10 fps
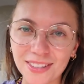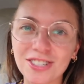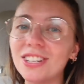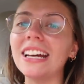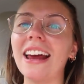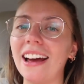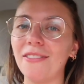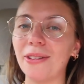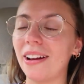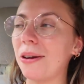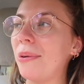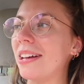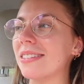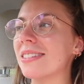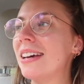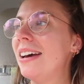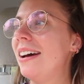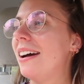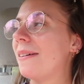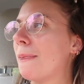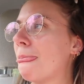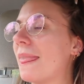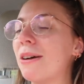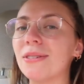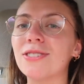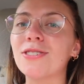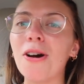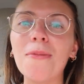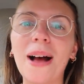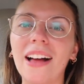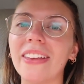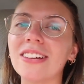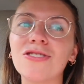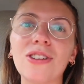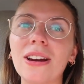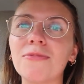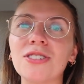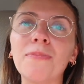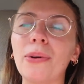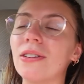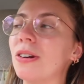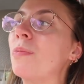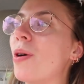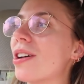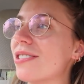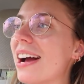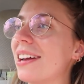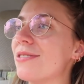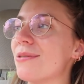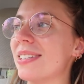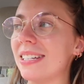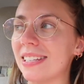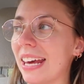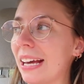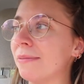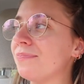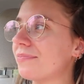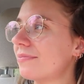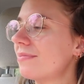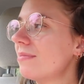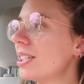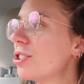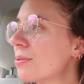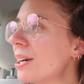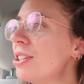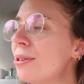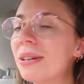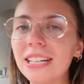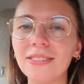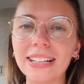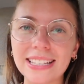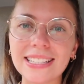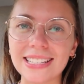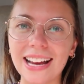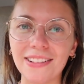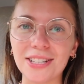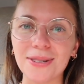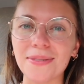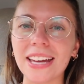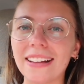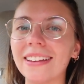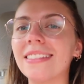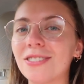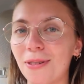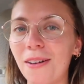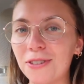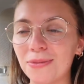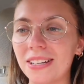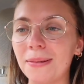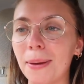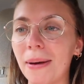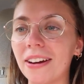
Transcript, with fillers: she and I have only got it once. It was trash. It was so bad, like straight up just boiled in water. It had no seasoning. So I knew here, like this is an LSU thing, like the crawfish was gonna be